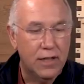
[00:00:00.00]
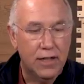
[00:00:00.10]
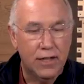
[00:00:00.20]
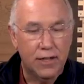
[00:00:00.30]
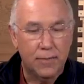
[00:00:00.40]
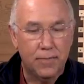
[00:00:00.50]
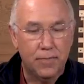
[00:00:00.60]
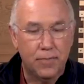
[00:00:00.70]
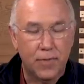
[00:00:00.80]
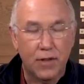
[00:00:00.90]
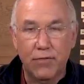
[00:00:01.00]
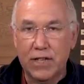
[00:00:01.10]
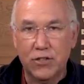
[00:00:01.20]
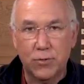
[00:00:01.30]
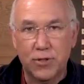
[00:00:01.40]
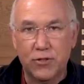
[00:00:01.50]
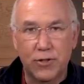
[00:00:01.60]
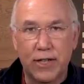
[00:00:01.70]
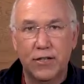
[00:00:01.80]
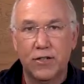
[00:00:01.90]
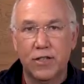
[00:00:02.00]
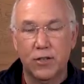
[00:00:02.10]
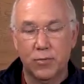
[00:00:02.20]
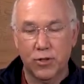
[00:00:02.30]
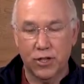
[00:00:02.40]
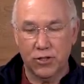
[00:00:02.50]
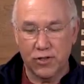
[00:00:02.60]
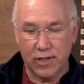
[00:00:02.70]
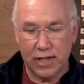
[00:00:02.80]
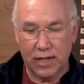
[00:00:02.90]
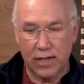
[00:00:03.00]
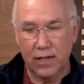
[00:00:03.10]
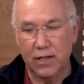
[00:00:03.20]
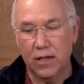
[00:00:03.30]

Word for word: um, vegetable strainers that you put on your sink.